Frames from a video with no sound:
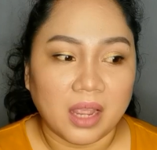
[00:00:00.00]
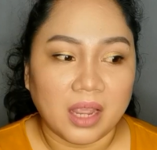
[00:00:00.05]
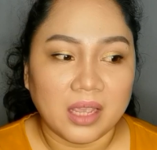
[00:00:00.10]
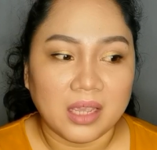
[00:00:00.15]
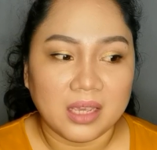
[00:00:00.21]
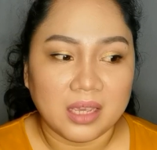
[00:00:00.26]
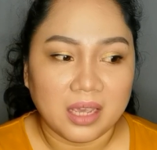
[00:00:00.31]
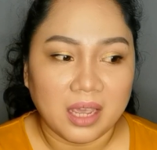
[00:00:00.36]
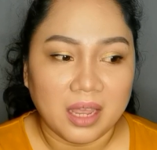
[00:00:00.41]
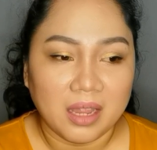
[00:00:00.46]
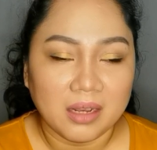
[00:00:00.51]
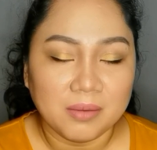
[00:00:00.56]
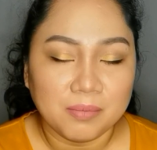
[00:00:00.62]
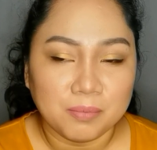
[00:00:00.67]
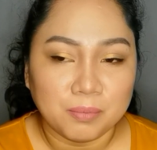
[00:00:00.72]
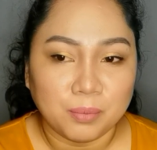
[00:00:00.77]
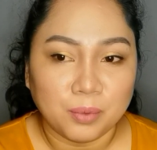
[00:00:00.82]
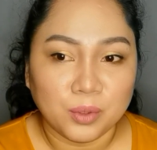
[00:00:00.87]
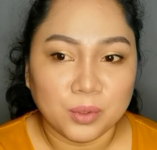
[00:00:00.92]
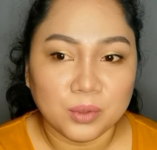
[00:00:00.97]
I can
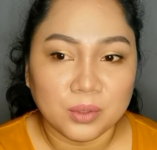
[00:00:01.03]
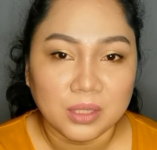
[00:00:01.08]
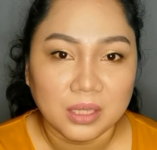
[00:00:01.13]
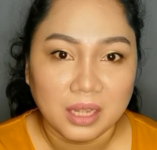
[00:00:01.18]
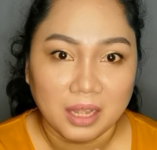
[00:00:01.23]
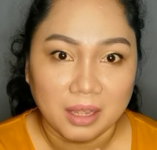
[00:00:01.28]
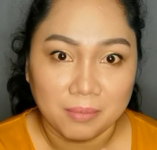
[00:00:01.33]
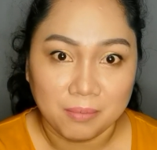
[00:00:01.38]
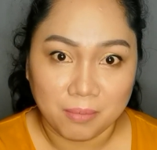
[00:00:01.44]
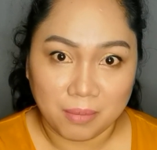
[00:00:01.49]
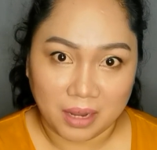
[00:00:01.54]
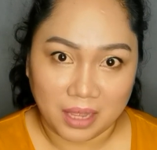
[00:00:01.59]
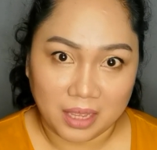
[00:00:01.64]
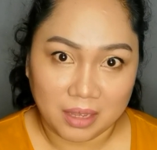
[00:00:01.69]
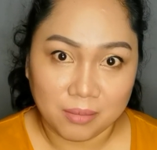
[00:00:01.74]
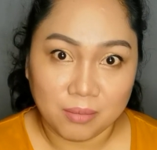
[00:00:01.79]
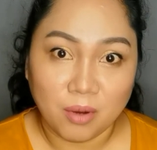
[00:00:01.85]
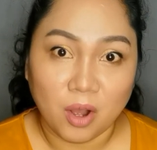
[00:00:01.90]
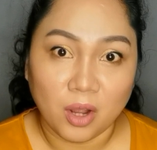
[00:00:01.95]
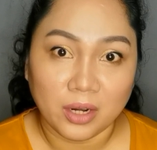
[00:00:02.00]
put a
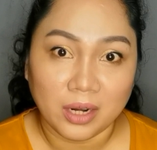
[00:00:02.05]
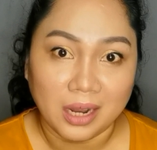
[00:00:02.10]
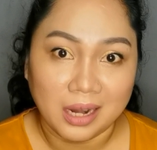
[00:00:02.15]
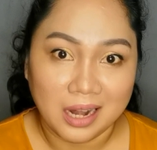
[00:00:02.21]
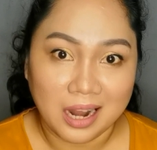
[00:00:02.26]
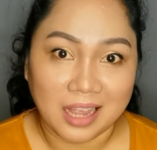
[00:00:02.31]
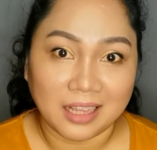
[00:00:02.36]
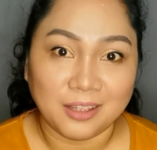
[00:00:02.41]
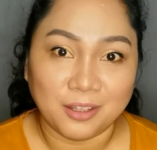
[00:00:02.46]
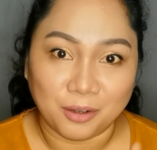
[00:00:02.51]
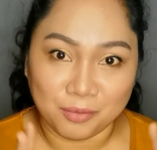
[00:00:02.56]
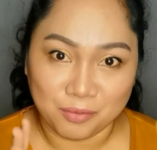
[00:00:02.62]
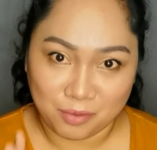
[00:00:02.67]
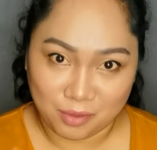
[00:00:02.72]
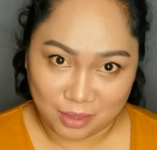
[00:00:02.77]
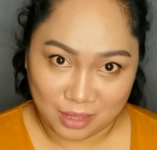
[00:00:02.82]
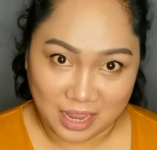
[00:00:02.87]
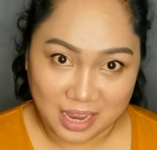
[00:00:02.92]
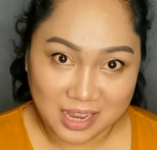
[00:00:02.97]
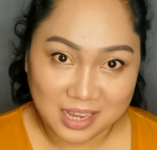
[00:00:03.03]
blame on a lot of
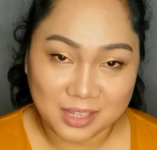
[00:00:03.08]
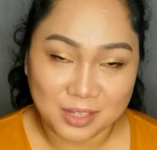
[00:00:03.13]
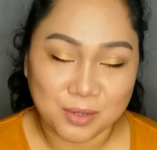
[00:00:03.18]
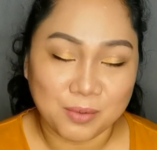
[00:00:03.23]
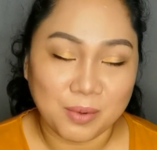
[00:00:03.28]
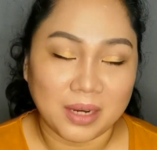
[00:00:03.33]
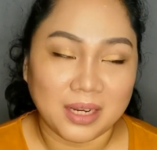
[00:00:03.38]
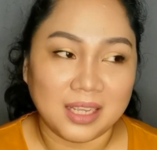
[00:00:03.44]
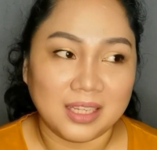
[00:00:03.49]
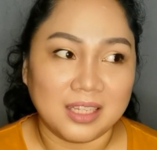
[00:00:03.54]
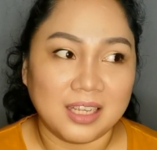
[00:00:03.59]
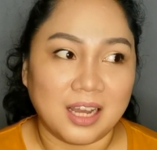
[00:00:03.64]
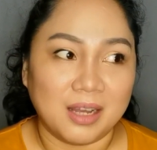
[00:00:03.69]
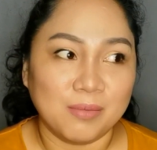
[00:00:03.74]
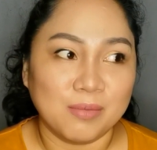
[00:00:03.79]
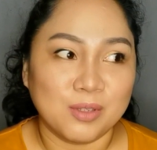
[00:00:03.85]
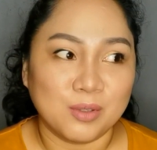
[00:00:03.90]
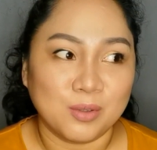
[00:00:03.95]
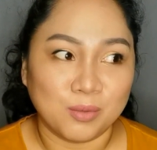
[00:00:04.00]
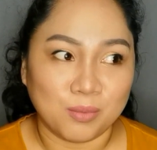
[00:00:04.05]
things when it
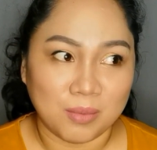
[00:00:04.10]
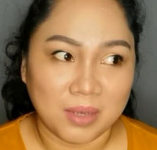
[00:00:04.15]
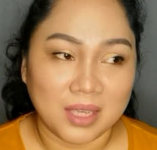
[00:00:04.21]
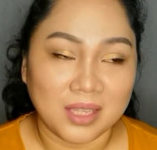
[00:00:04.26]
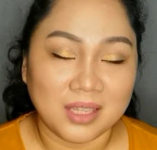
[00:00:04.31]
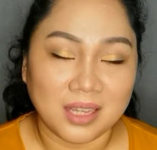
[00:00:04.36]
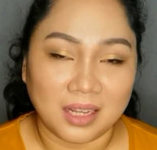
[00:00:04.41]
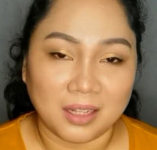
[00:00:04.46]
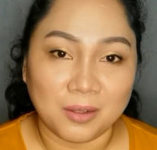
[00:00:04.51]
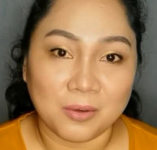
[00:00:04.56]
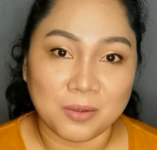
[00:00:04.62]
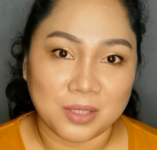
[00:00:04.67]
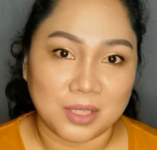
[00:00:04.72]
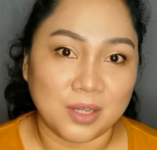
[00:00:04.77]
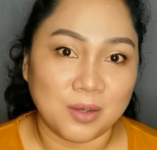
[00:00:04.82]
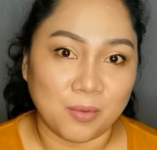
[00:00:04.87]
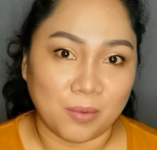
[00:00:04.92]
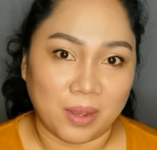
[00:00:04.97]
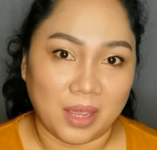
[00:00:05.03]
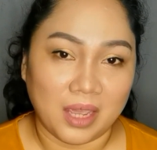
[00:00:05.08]
comes to me not
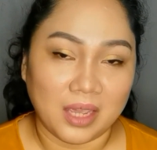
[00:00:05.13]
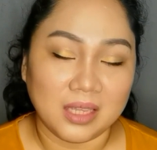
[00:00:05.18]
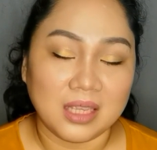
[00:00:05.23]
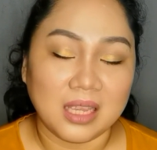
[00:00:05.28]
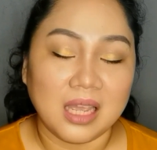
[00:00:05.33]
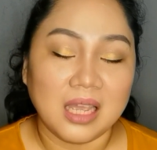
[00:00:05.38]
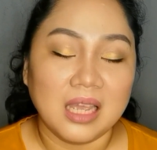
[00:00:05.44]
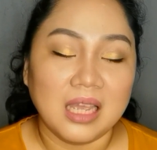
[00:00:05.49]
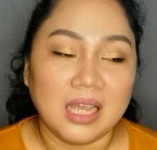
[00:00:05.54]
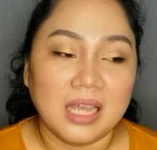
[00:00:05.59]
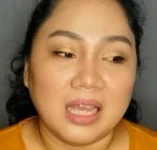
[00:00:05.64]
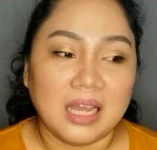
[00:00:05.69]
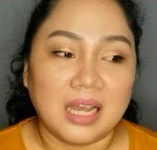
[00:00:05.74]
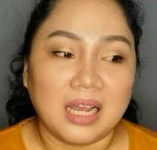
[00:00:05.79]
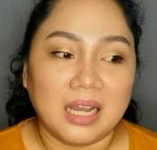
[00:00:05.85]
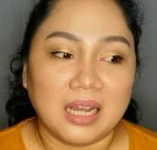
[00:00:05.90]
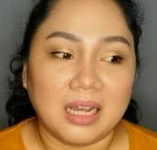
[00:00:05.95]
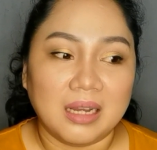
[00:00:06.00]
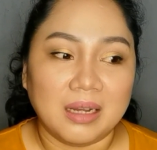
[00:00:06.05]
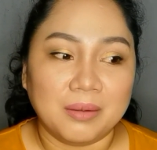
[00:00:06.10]
losing weight.
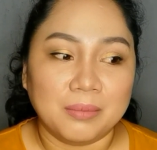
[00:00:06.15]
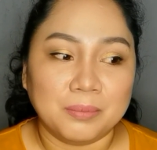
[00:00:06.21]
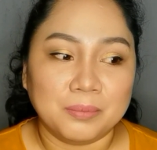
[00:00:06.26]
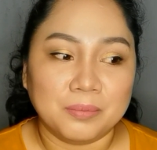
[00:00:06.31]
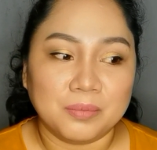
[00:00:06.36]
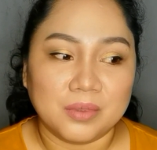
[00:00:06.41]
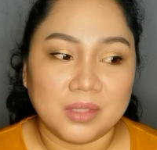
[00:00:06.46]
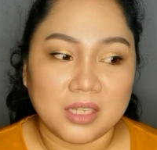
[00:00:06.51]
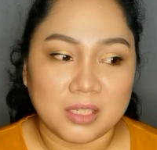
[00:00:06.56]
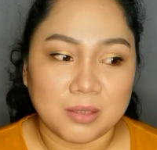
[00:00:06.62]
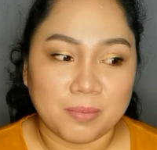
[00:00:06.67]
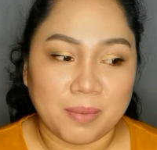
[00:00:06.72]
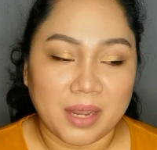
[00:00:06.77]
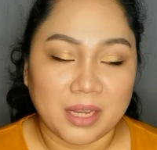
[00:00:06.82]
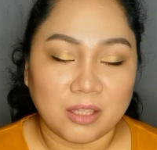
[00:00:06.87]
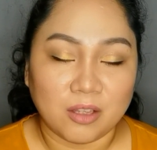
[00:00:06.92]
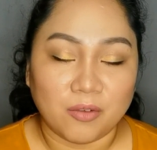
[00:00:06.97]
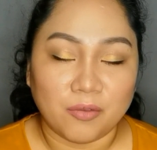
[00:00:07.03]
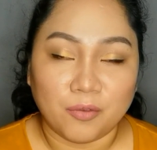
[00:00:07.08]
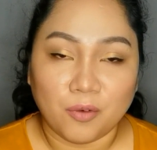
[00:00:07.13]
Despite
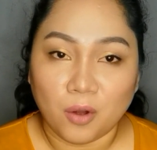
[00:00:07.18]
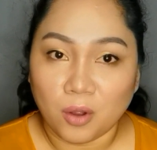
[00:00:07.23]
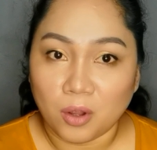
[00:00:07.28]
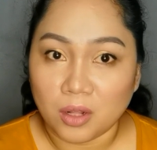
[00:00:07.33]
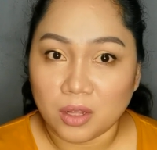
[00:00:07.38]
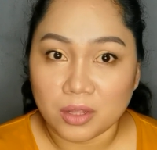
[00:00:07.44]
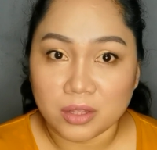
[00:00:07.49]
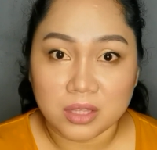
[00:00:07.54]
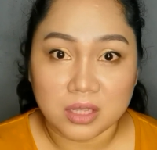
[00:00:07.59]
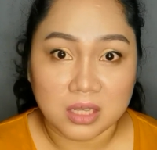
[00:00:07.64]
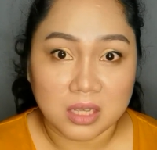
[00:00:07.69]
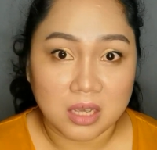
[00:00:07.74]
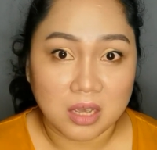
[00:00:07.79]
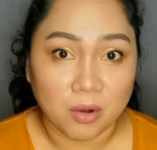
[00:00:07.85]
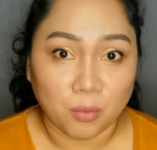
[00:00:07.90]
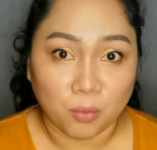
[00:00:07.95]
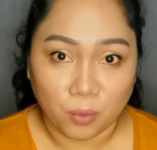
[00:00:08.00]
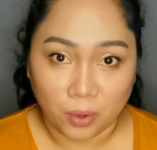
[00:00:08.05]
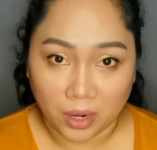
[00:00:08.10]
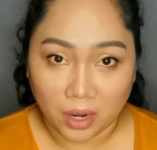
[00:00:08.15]
of all the
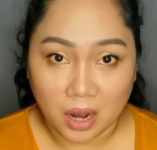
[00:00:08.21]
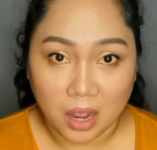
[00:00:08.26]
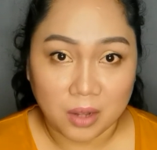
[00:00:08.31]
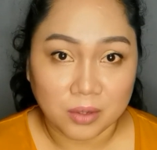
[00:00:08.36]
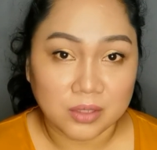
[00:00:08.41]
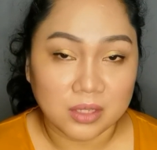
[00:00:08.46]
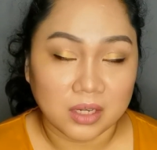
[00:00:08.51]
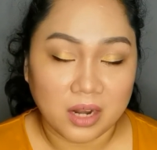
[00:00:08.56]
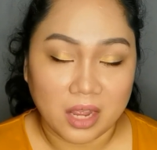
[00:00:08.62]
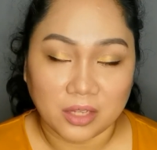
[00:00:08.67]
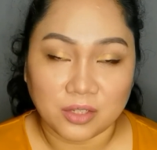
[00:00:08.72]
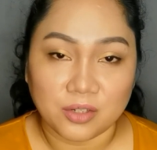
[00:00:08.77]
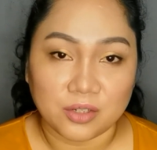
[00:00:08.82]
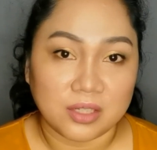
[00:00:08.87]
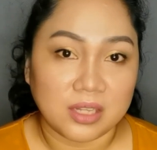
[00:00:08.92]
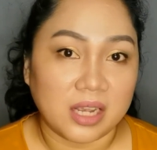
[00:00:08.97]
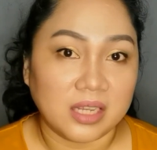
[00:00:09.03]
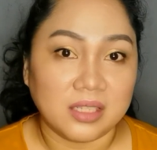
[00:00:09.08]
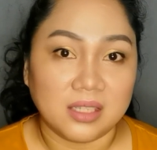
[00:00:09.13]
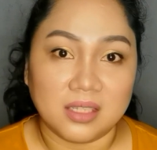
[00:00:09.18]
workouts and
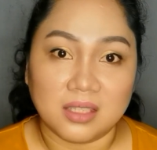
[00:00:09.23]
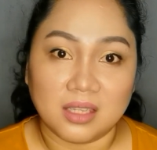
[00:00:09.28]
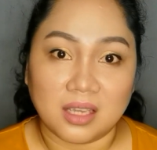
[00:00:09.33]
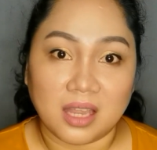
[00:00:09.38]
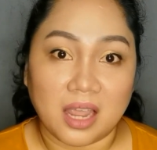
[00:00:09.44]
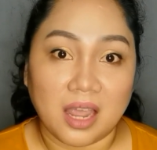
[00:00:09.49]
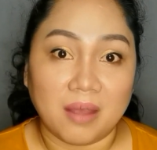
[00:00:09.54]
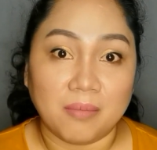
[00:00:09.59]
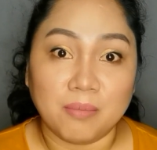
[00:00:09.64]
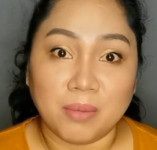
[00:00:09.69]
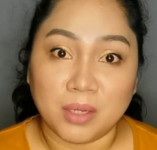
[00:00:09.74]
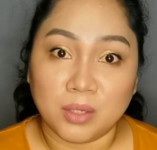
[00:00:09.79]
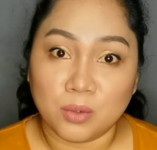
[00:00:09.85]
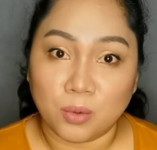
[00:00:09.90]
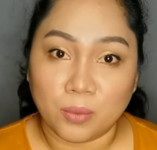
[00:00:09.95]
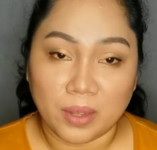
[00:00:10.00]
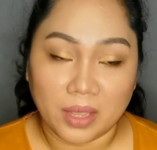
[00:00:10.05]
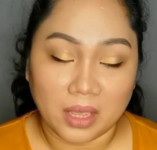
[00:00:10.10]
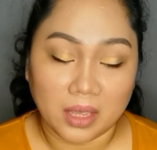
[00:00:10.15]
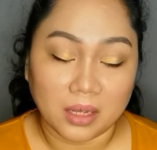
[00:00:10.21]
exercises that I have been
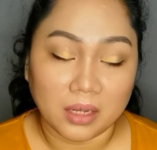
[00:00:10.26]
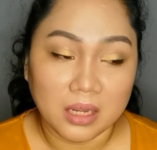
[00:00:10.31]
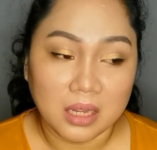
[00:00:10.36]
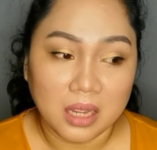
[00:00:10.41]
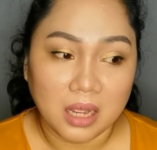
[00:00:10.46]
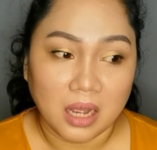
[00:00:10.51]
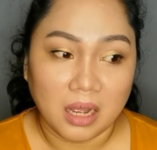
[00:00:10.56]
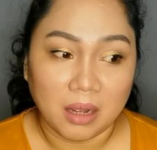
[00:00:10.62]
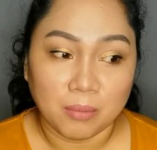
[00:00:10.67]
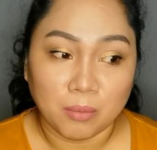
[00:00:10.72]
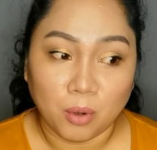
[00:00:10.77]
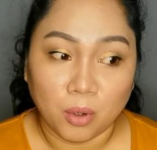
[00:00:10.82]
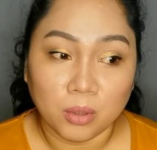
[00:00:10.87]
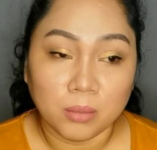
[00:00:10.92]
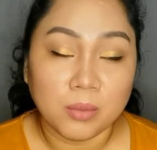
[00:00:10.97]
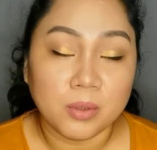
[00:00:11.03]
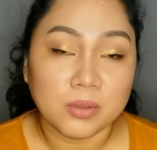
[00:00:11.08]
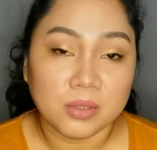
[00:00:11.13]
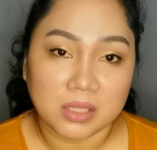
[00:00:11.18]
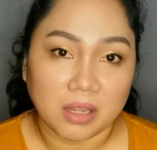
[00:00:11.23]
doing
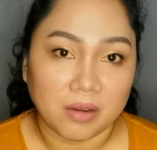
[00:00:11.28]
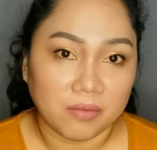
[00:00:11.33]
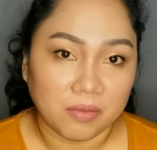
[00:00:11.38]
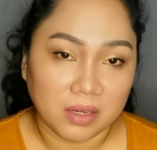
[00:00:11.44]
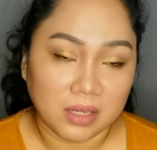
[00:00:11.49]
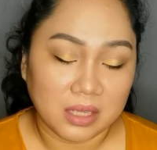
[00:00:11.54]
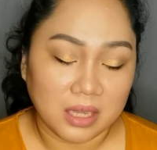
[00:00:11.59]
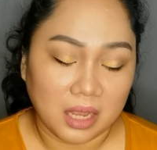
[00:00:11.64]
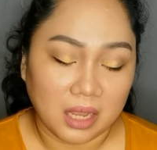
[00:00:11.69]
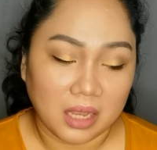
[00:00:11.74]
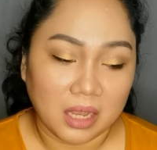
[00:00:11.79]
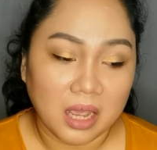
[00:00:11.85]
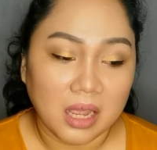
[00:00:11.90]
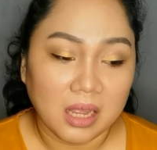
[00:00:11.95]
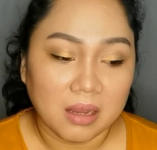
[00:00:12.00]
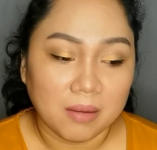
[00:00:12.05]
almost every day.